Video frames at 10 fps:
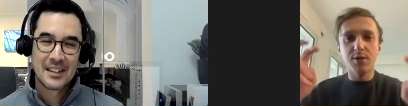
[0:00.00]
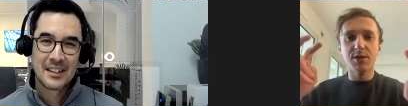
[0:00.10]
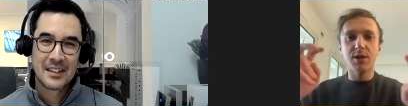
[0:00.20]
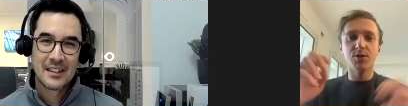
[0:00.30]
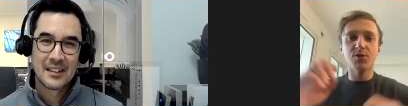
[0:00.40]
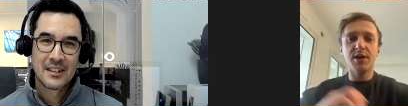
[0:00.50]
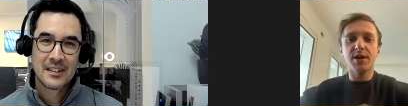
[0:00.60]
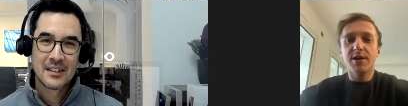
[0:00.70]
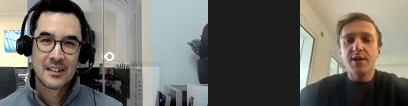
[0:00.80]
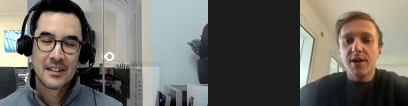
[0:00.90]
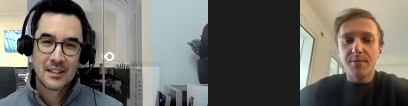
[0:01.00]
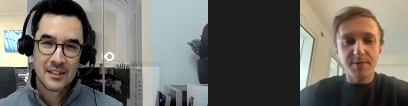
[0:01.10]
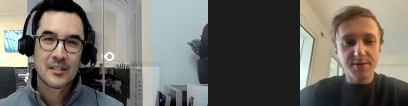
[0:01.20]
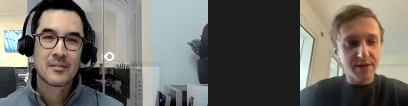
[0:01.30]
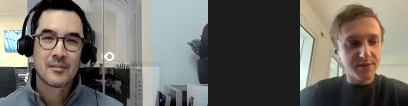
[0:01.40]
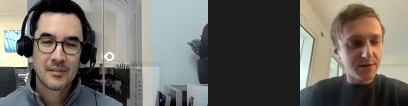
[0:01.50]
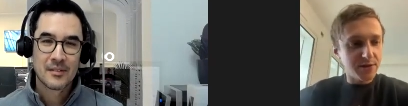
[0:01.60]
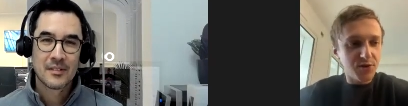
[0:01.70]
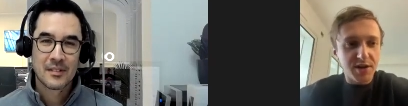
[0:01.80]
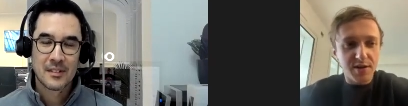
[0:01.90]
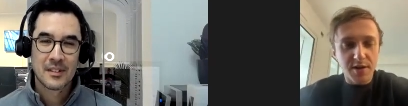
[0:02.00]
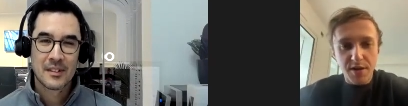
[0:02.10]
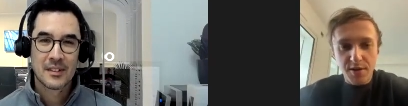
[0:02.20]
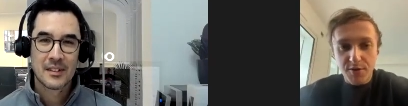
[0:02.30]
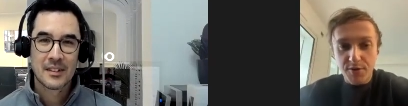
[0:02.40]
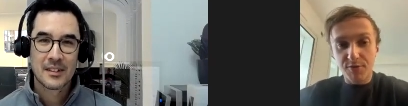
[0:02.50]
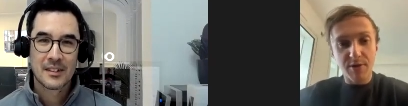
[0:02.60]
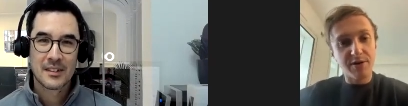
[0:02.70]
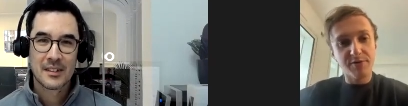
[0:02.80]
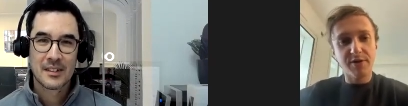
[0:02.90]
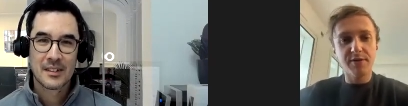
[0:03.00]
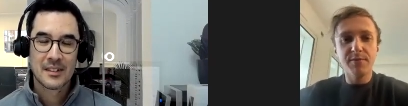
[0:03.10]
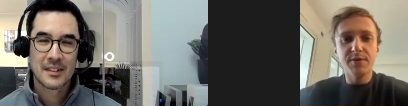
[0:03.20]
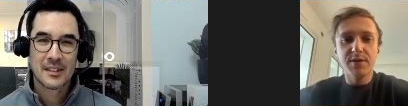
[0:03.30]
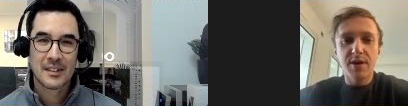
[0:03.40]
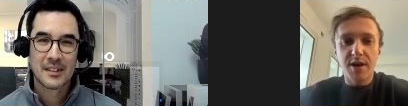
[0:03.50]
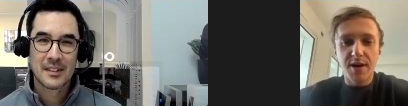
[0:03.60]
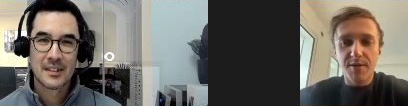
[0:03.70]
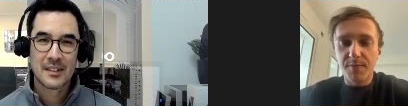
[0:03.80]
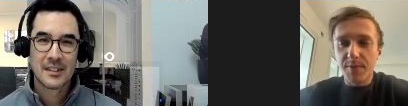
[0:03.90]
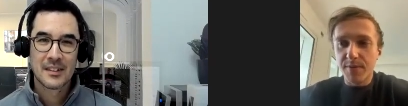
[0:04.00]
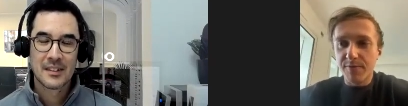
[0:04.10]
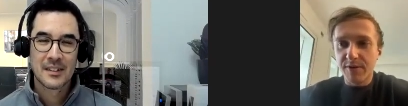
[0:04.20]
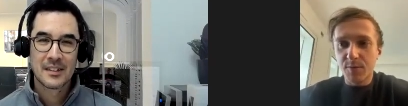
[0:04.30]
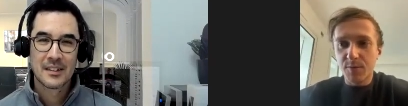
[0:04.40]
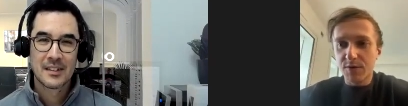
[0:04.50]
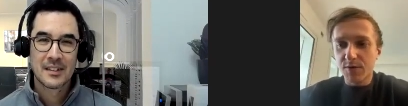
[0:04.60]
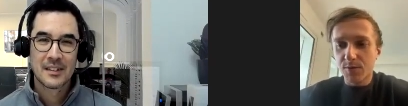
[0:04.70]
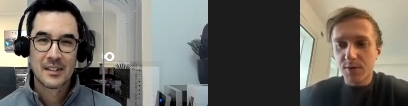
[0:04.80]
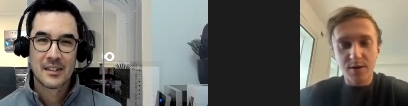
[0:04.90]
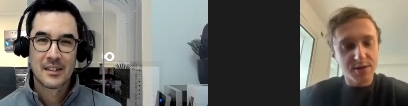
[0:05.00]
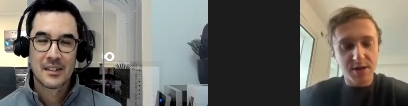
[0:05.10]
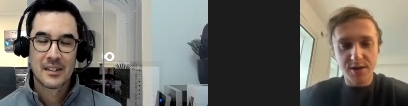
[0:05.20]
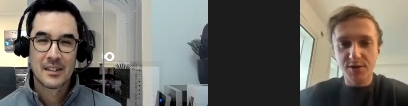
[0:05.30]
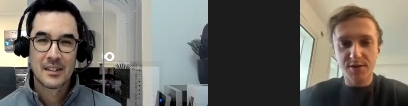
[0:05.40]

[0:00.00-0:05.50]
Speaker 1: low touch trading. Um, it's effectively trading through algorithms. Um, the reason why it's called low touch